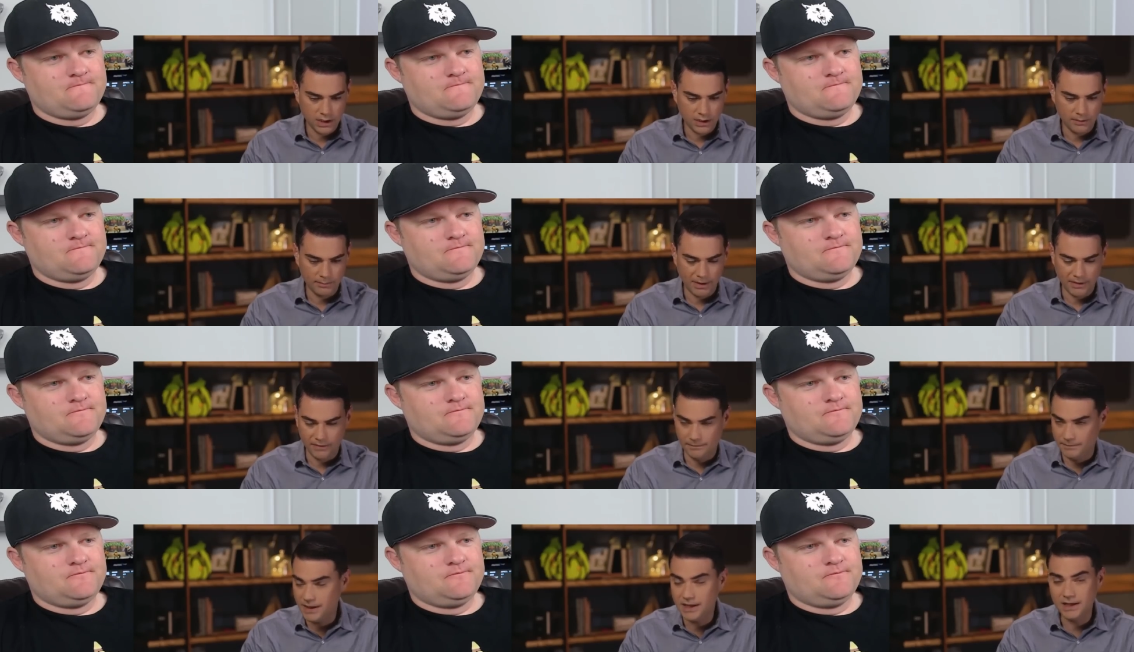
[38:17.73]

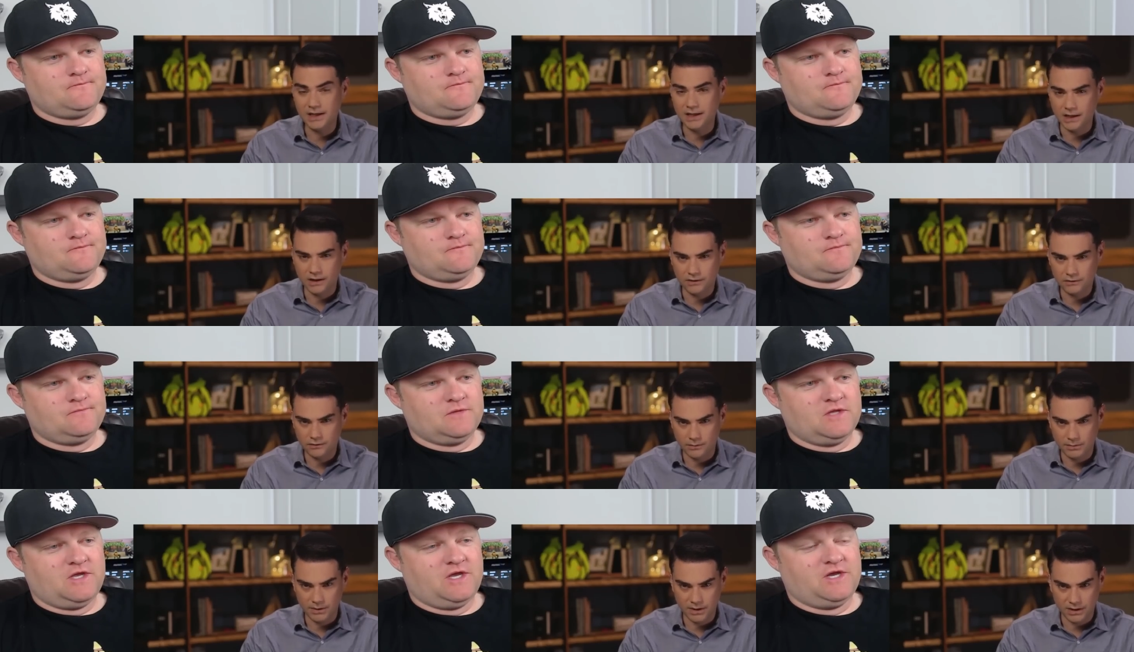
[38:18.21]
Speaker 1: by the
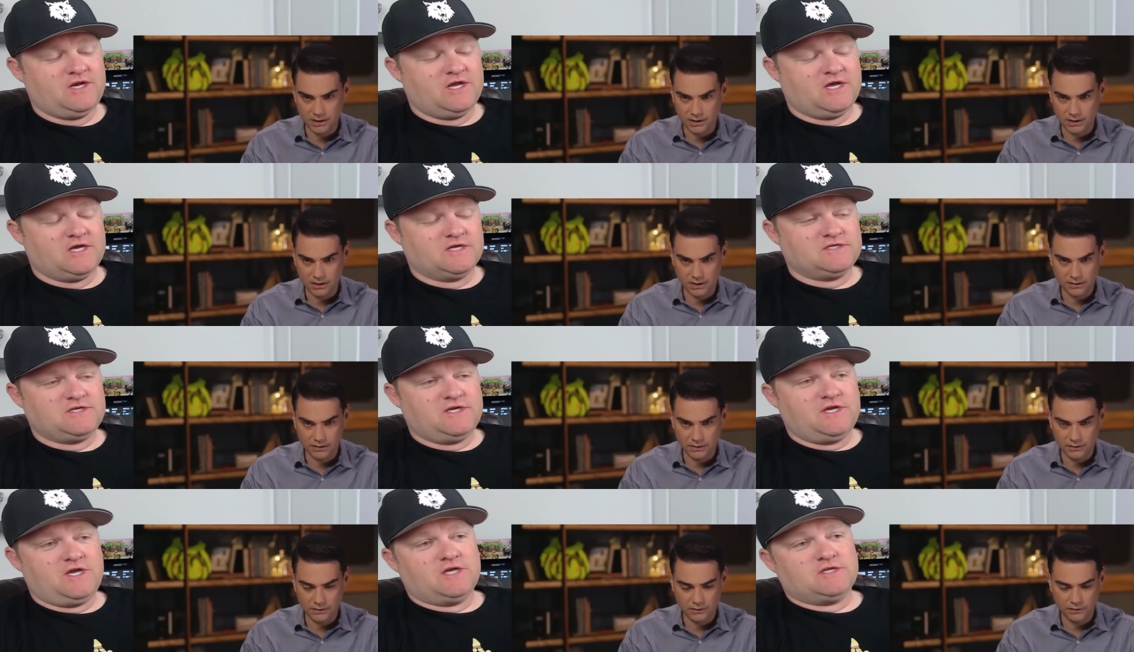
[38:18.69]
media to be
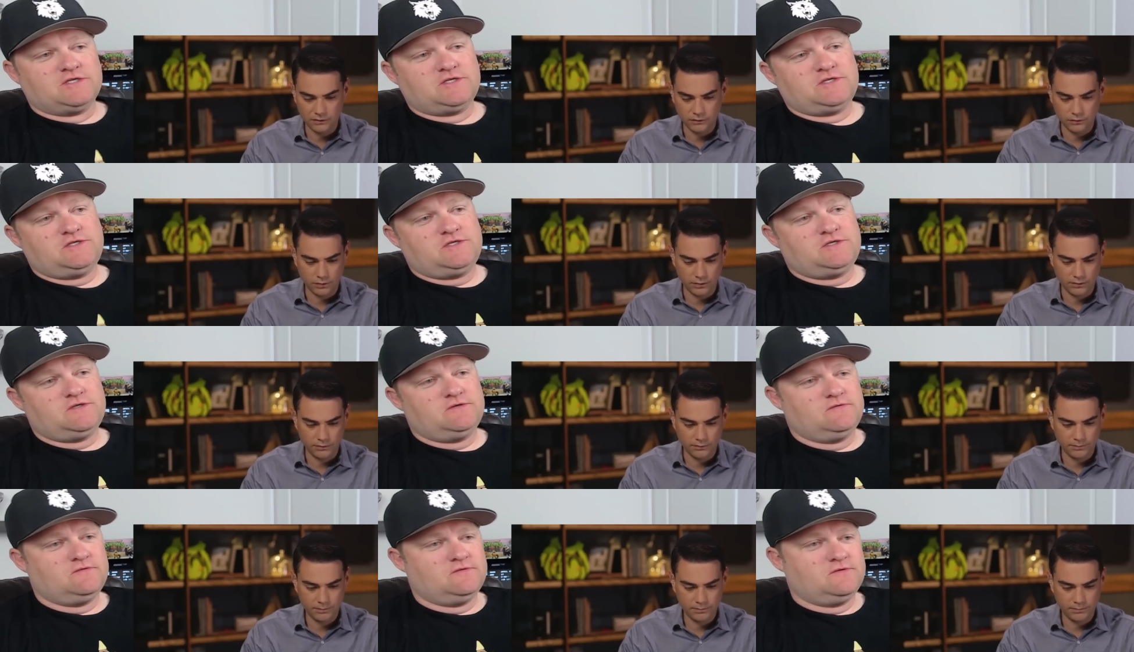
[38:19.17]

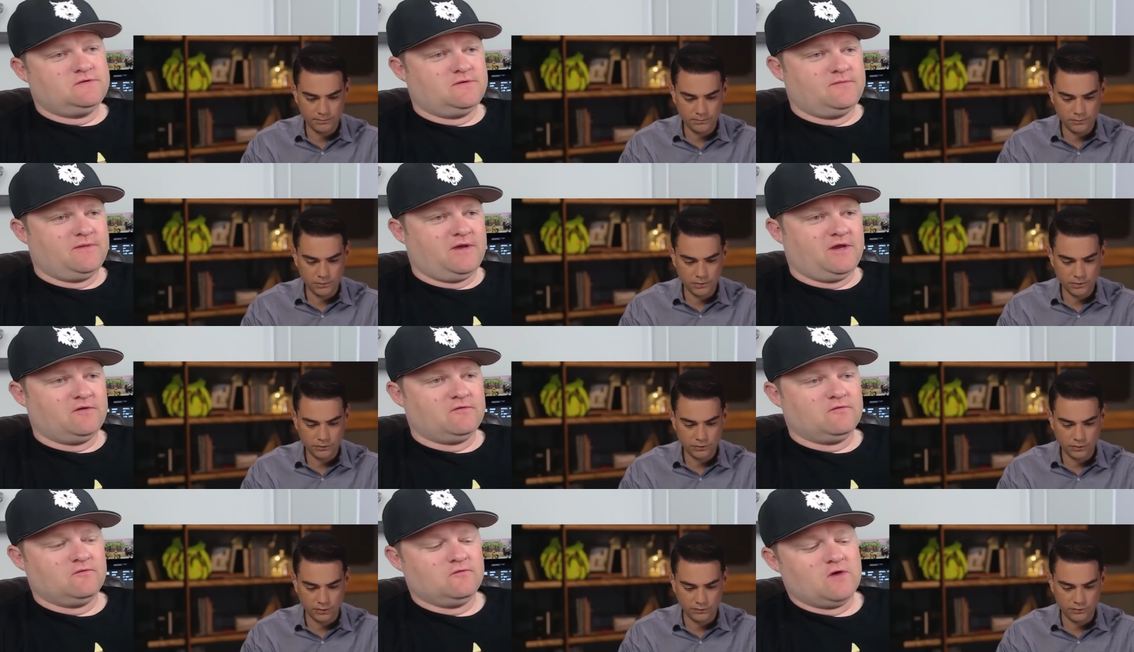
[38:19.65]
this sort of, I
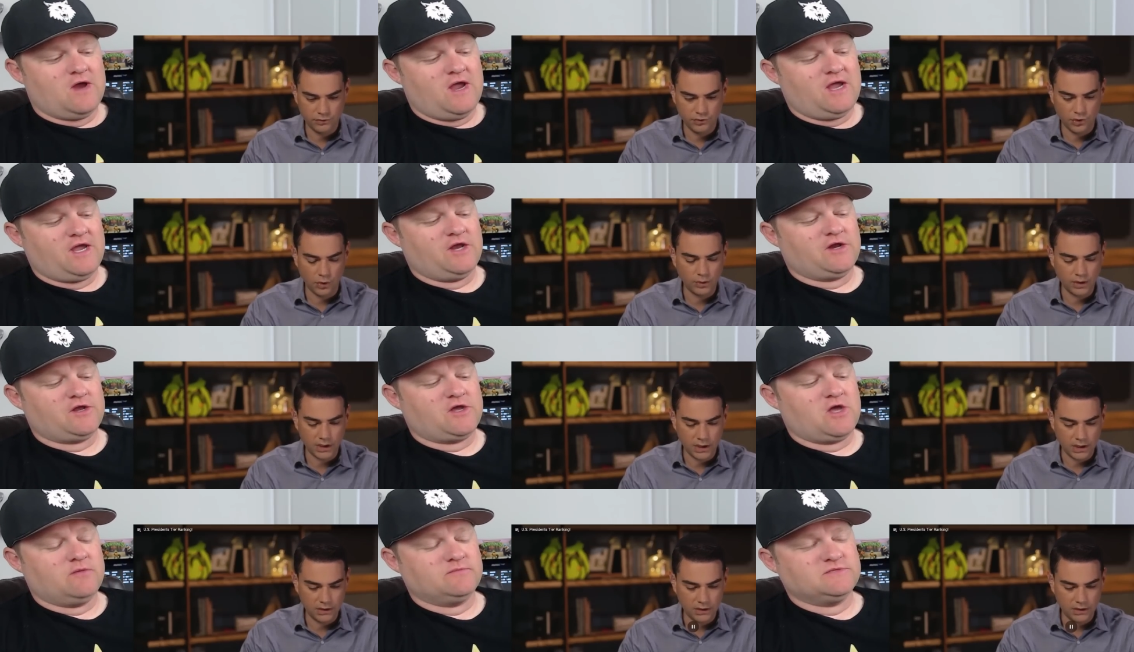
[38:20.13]
mean,
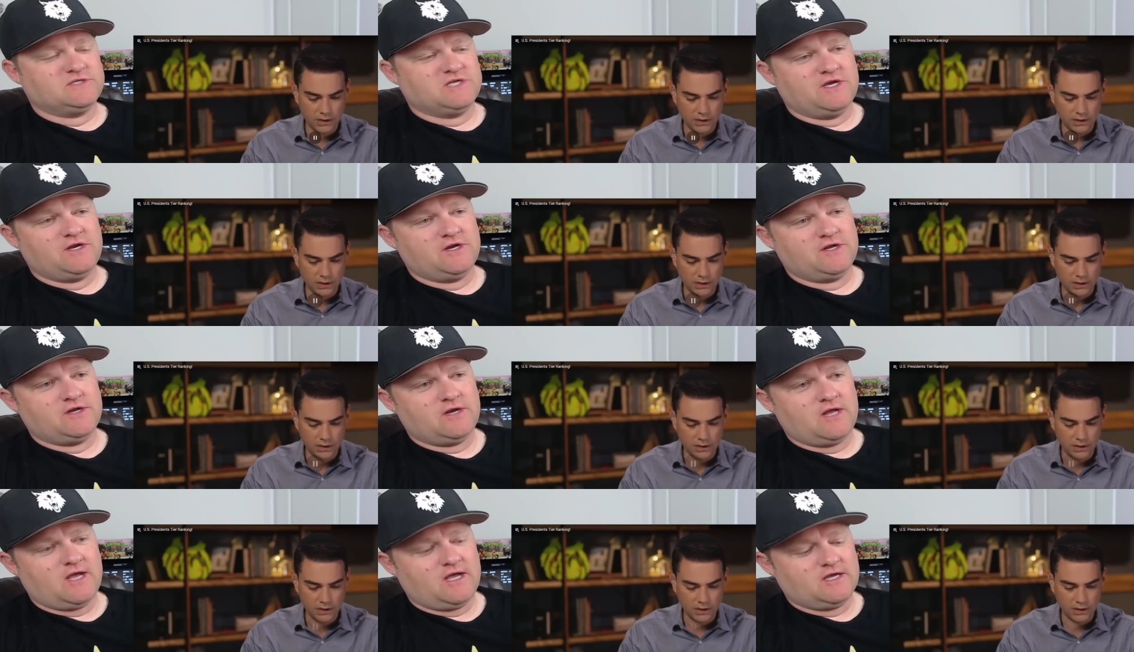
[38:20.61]
Reagan comes in
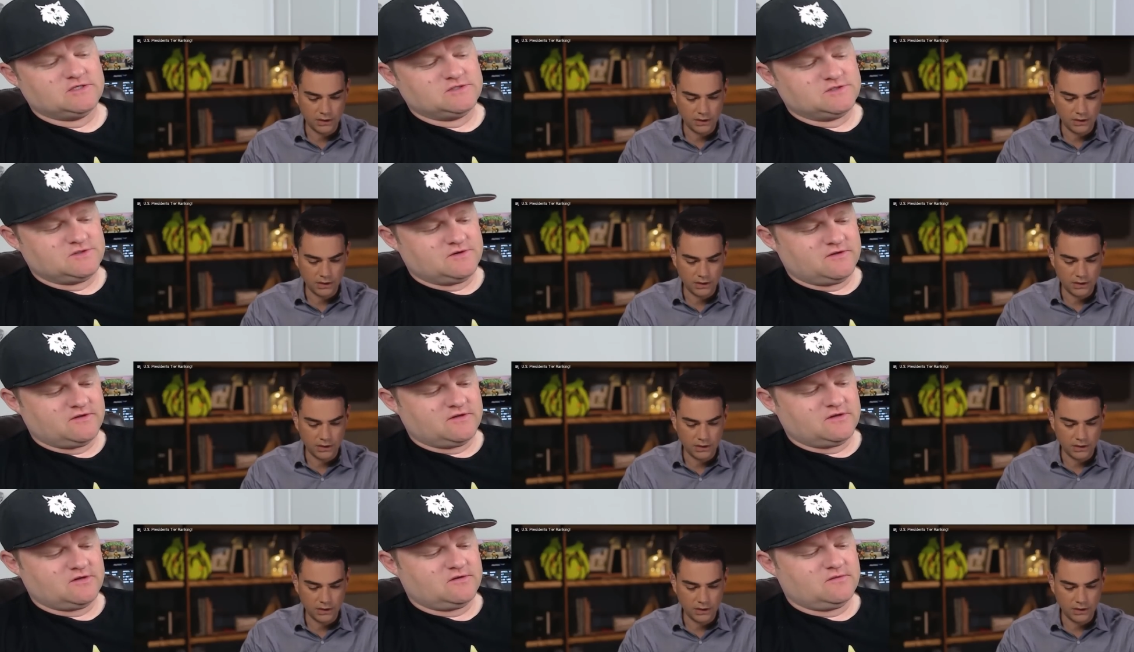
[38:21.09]
and has
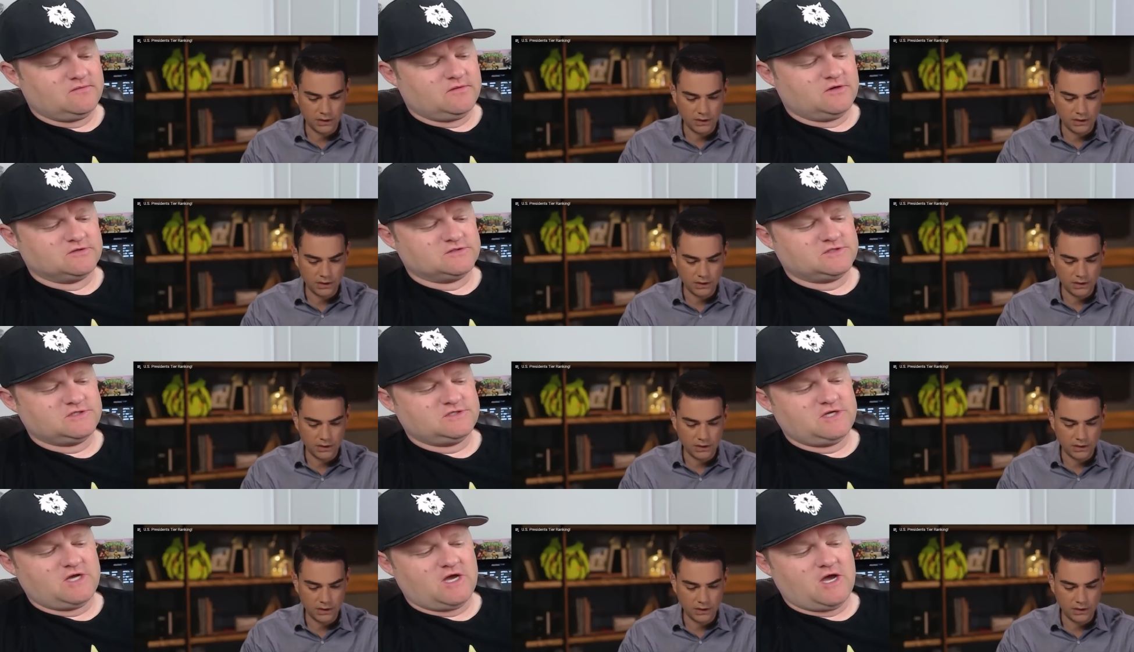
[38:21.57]
the most